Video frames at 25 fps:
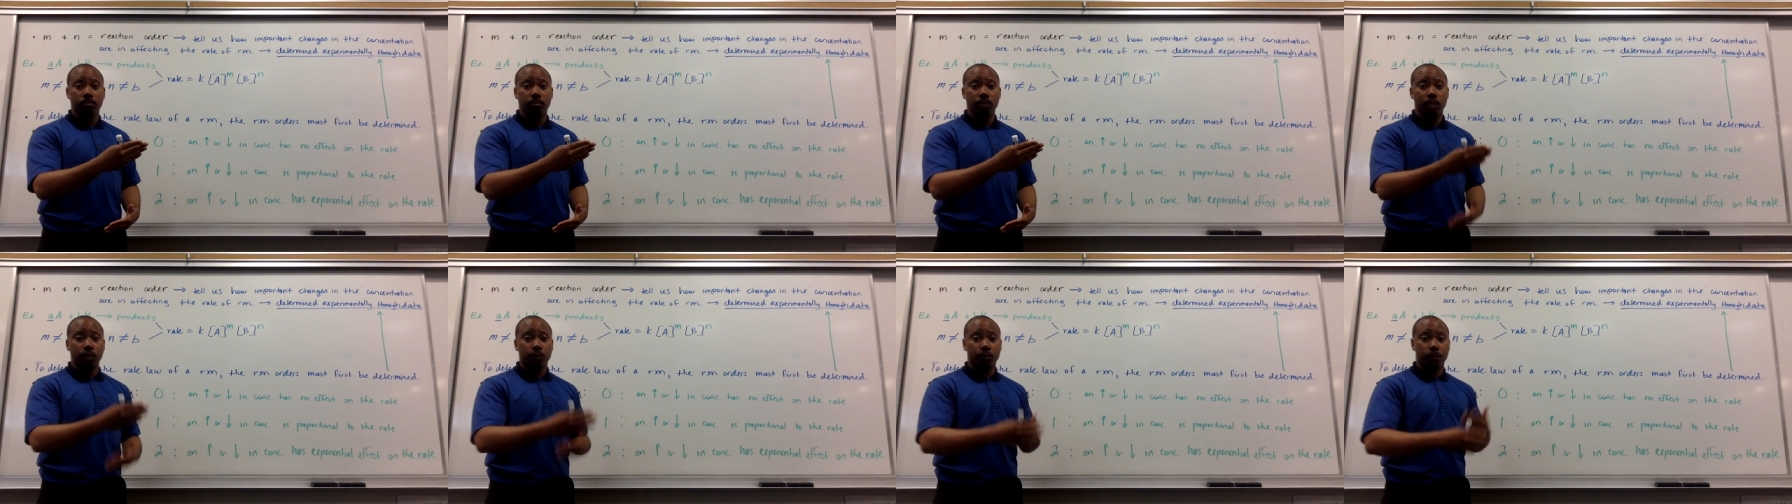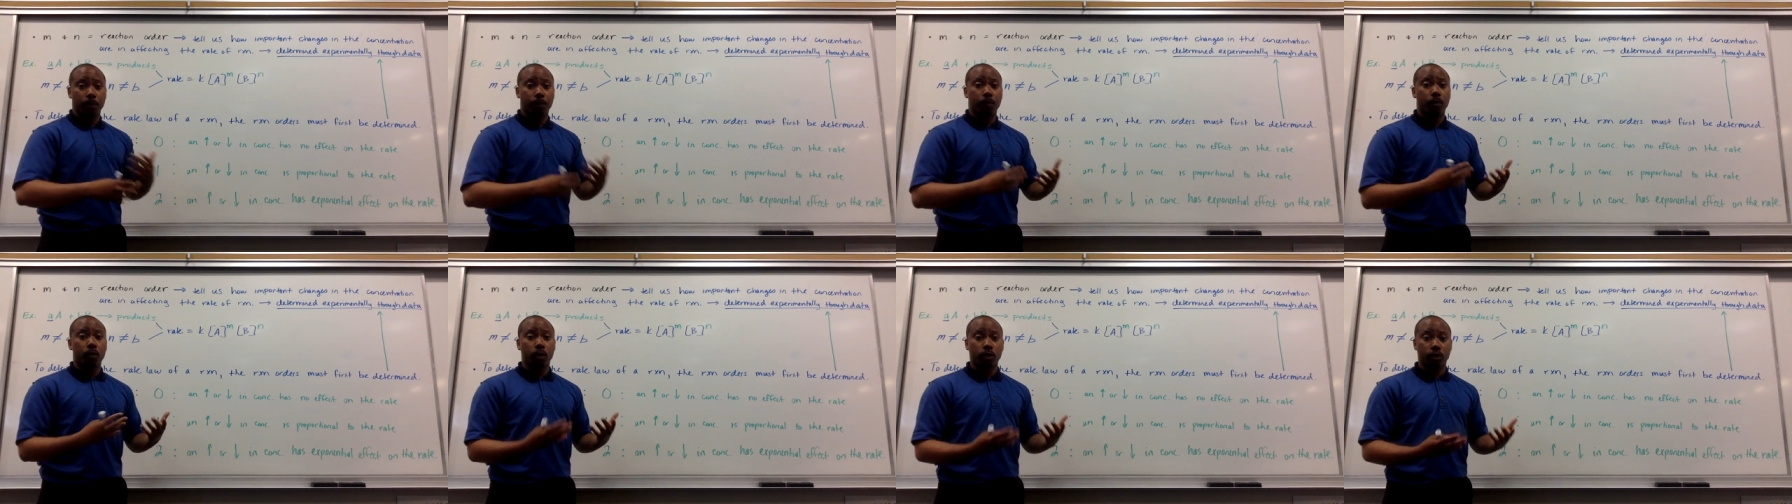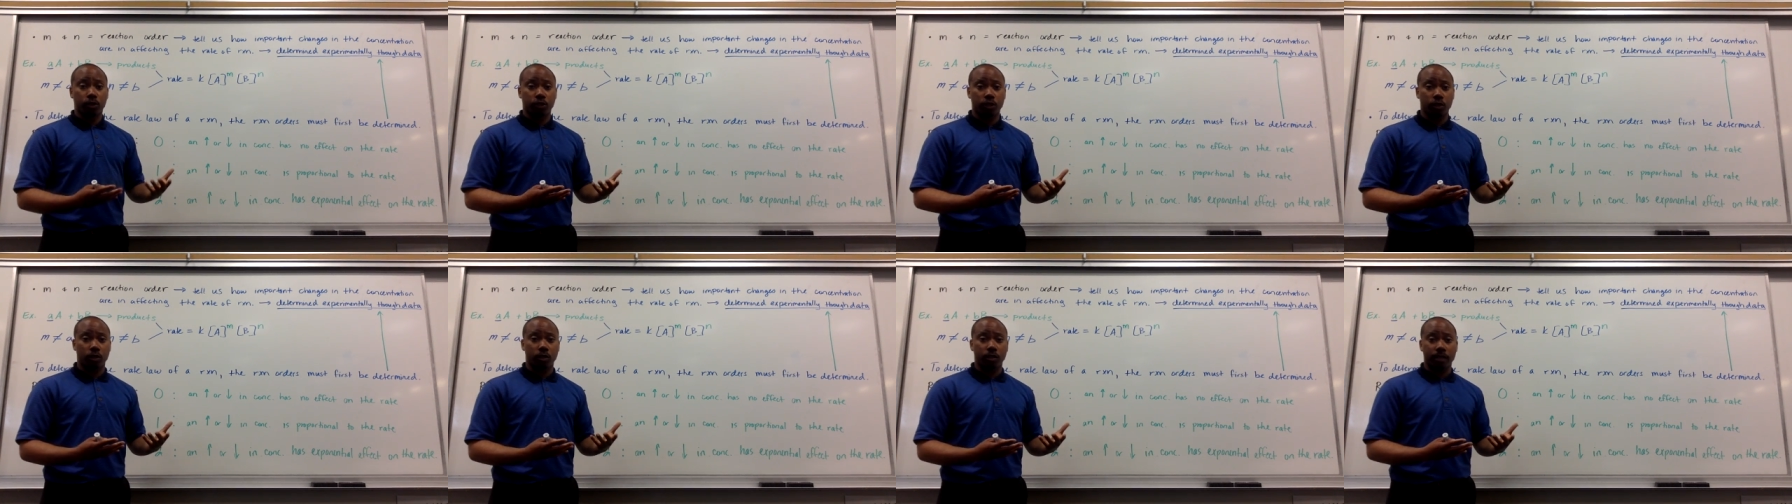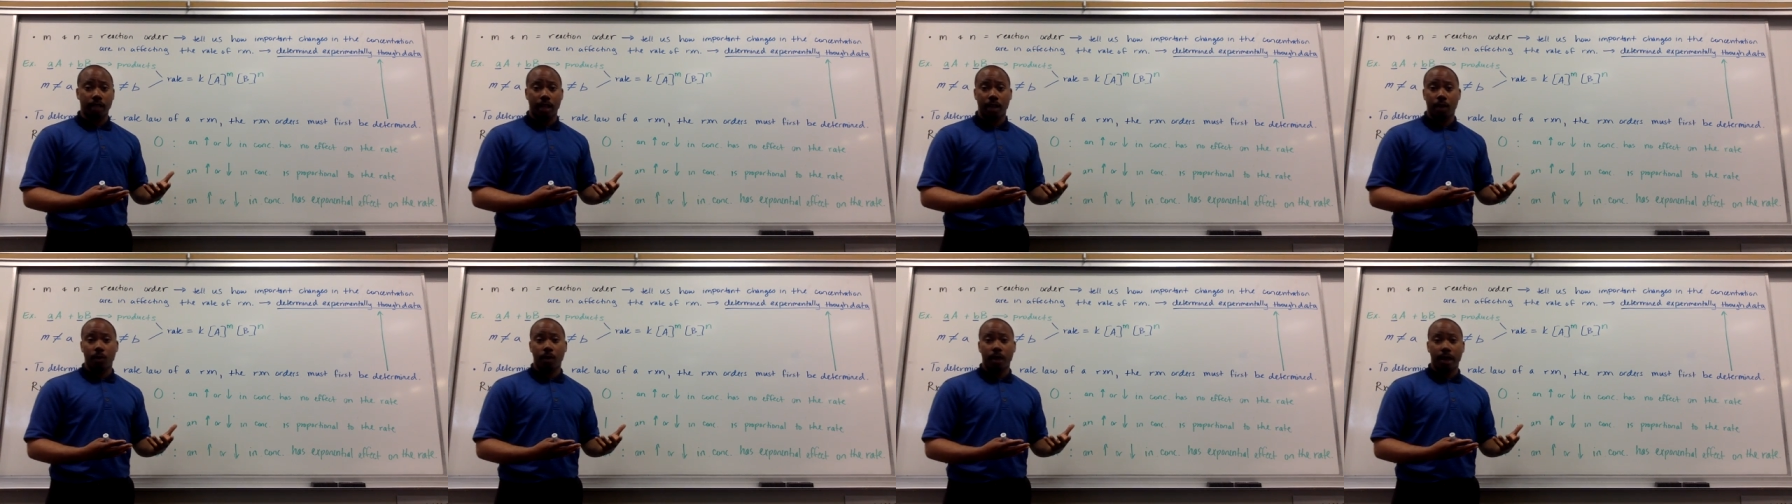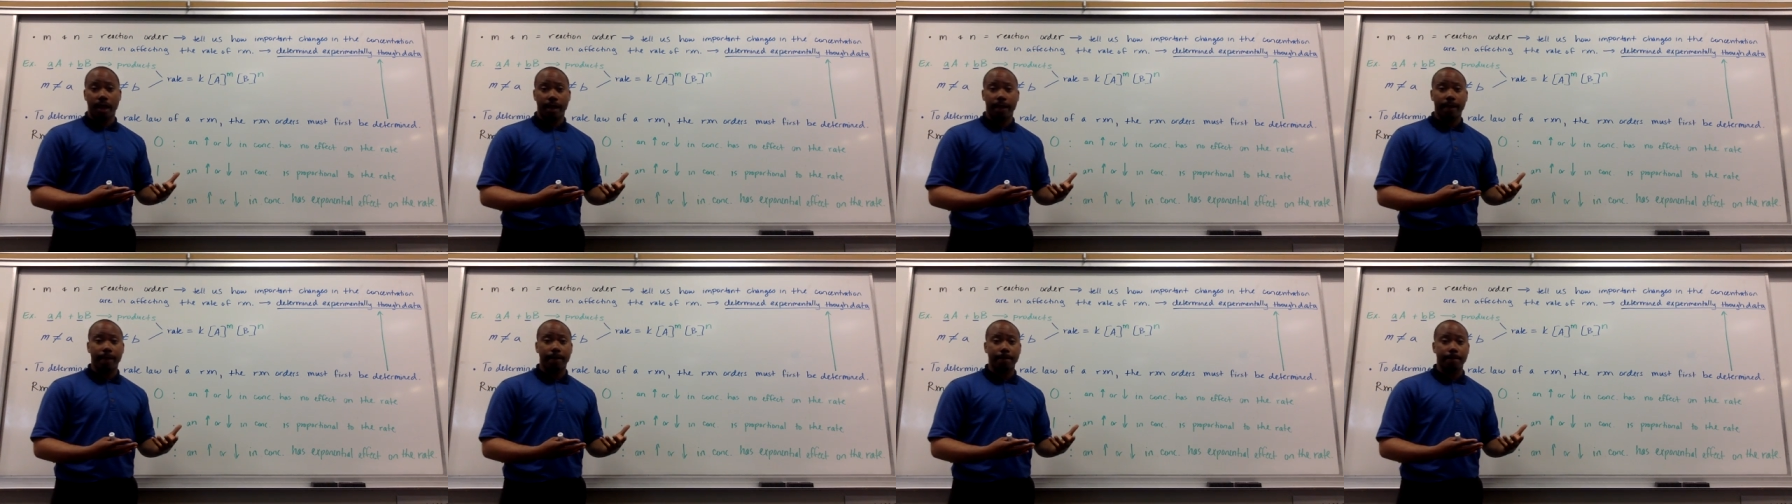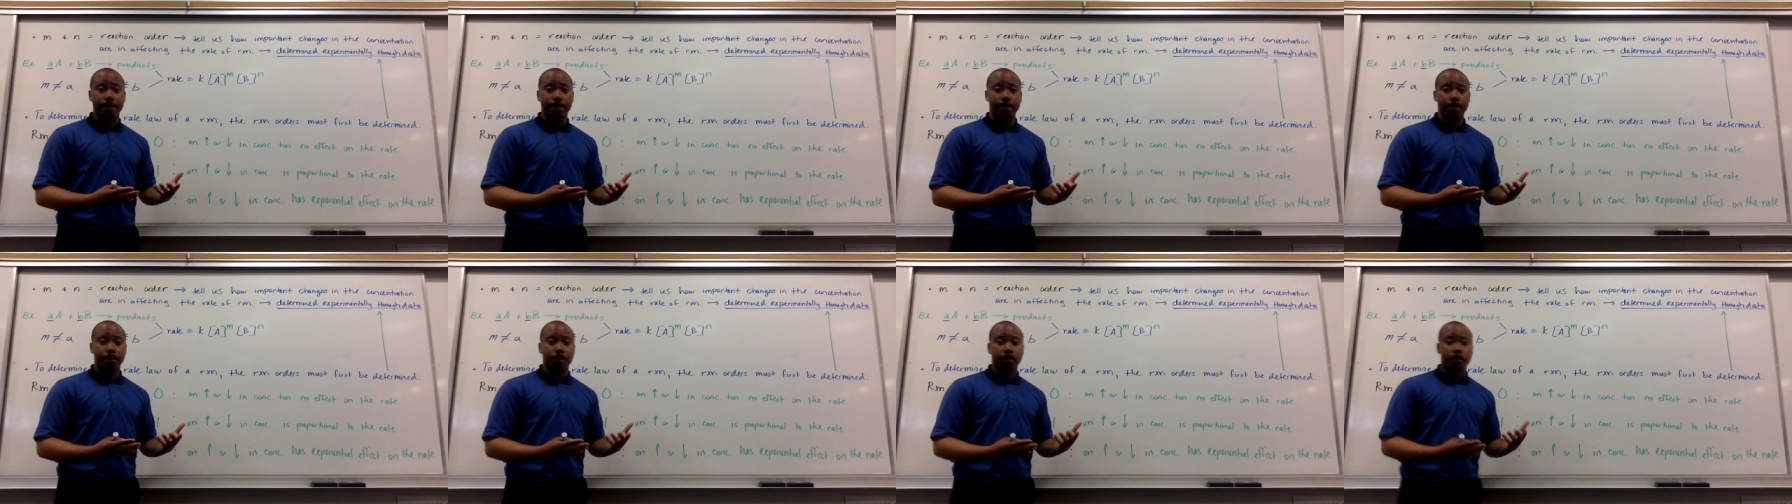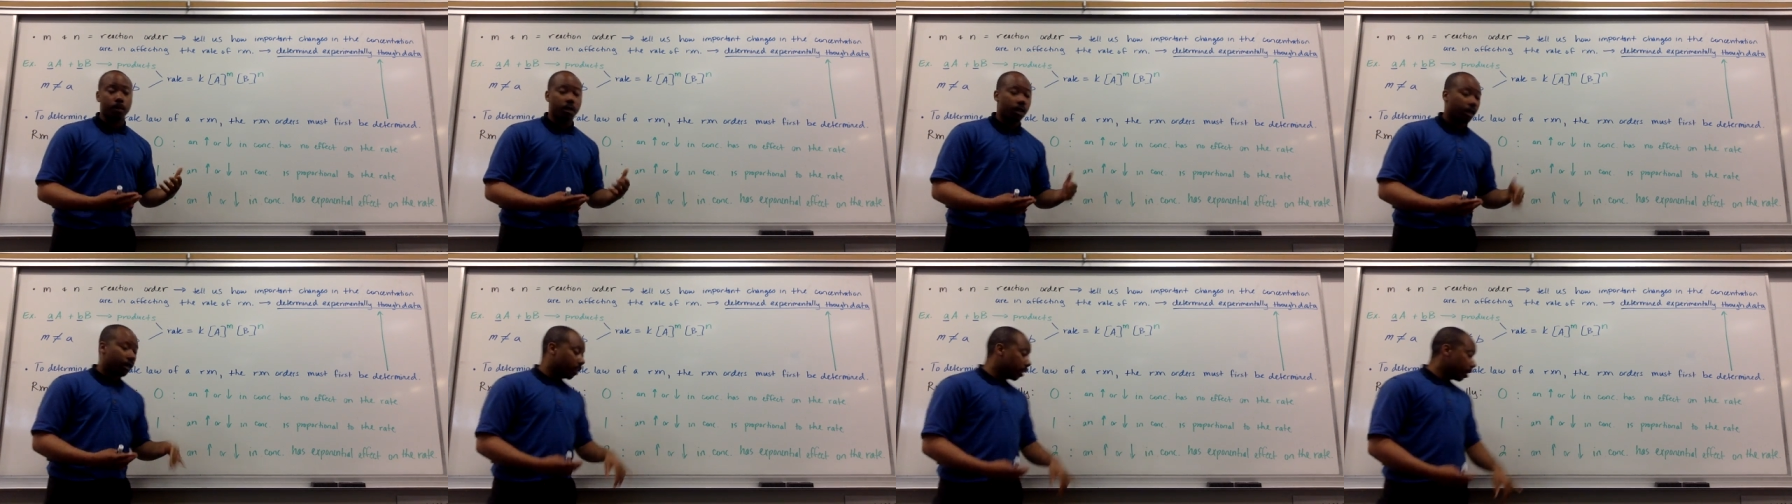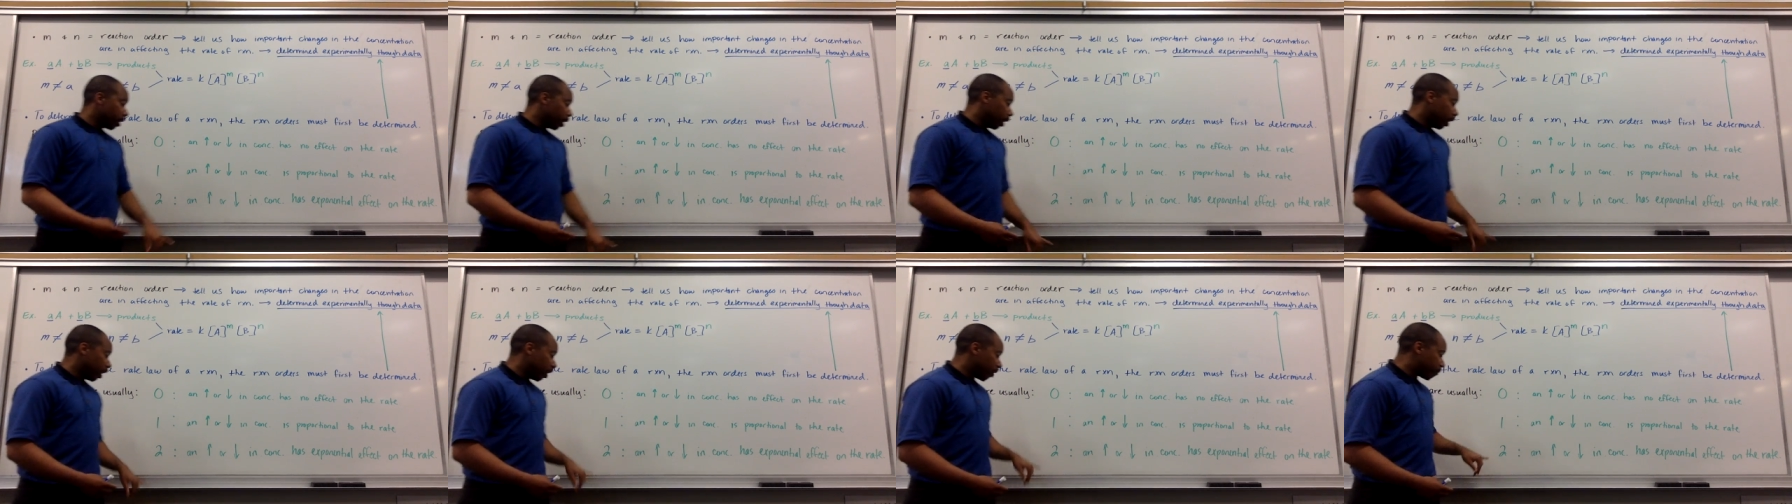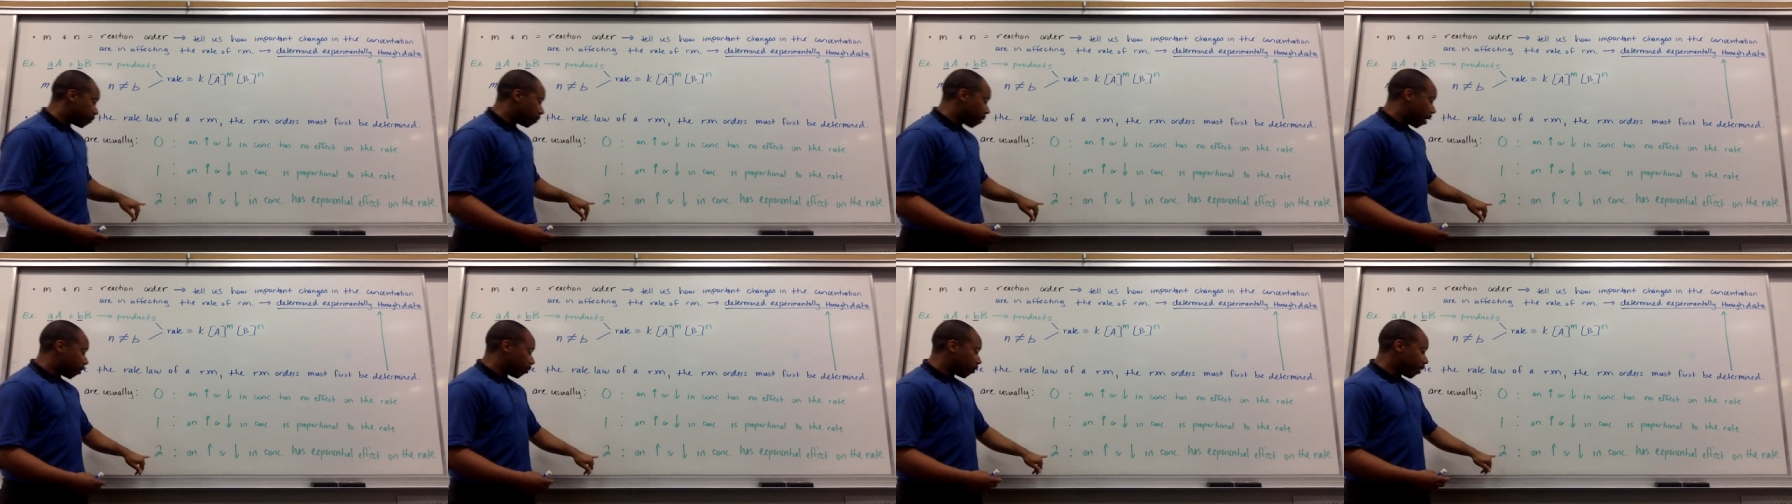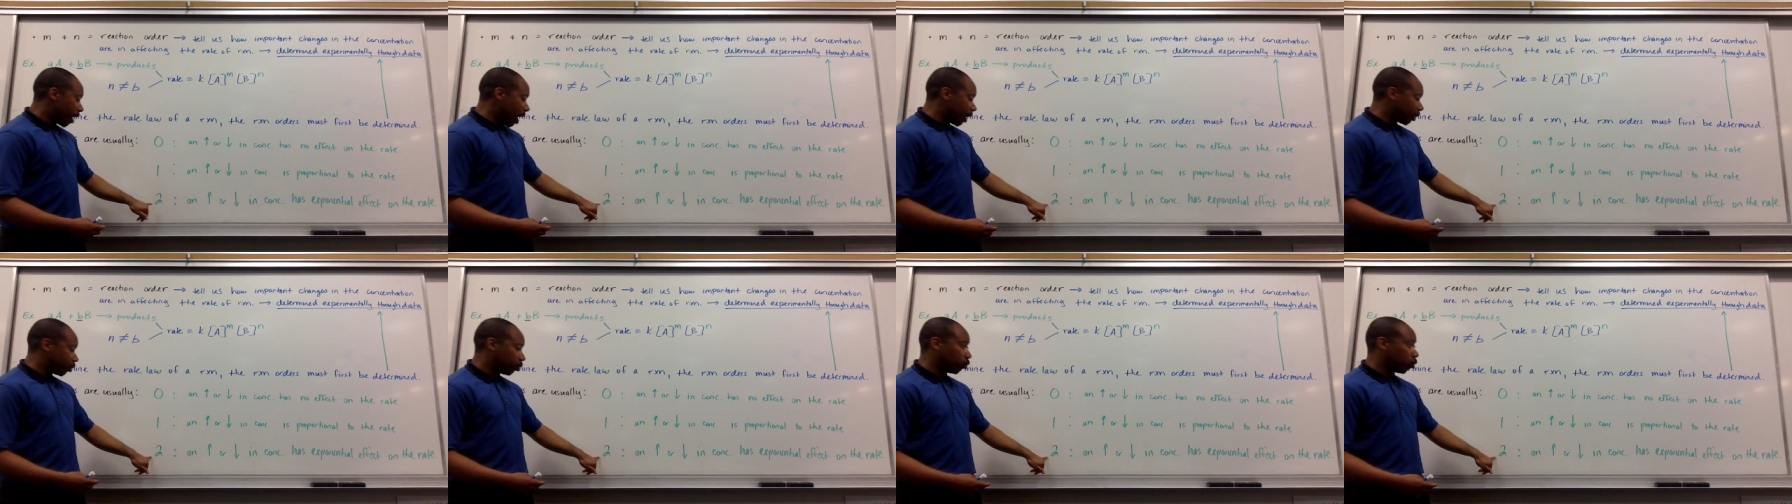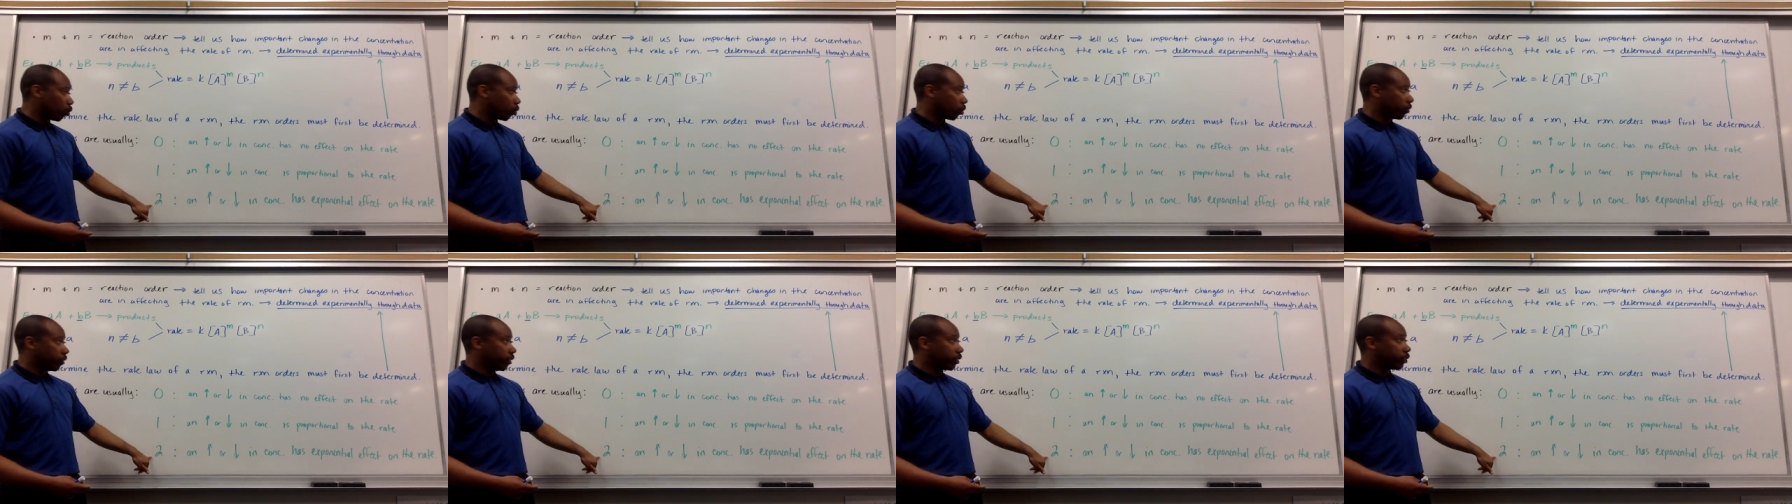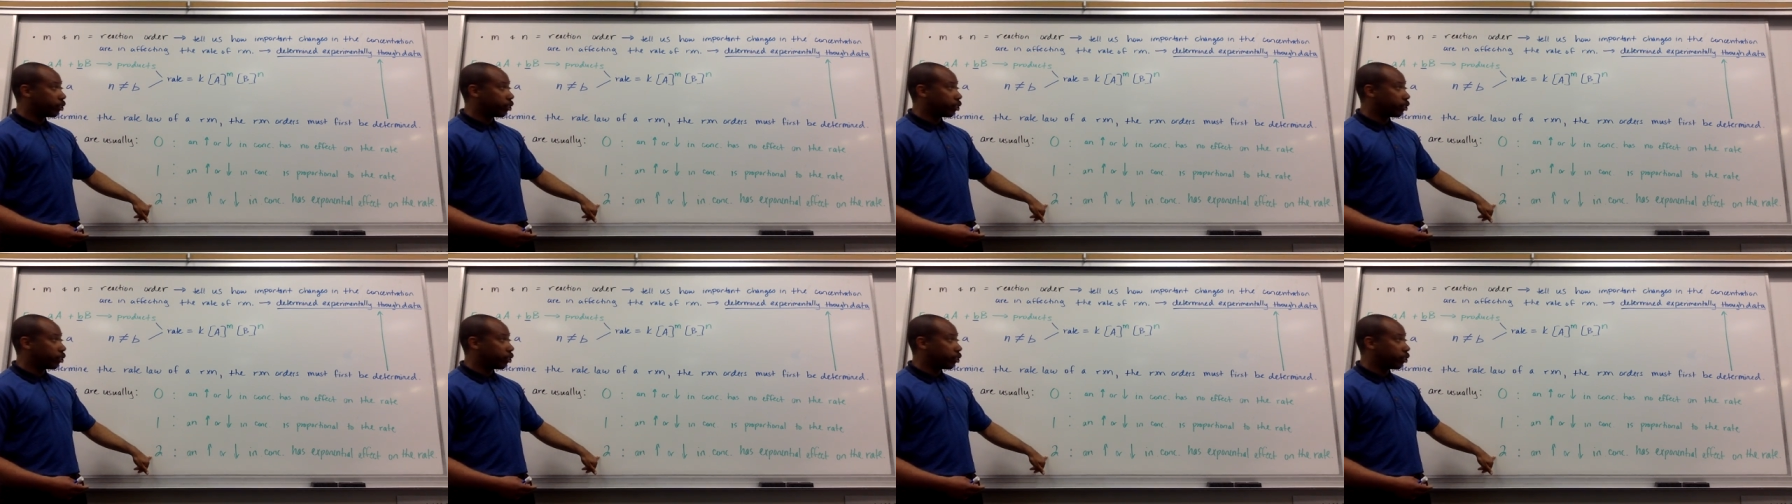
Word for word: It's proportional in that way. If my reaction order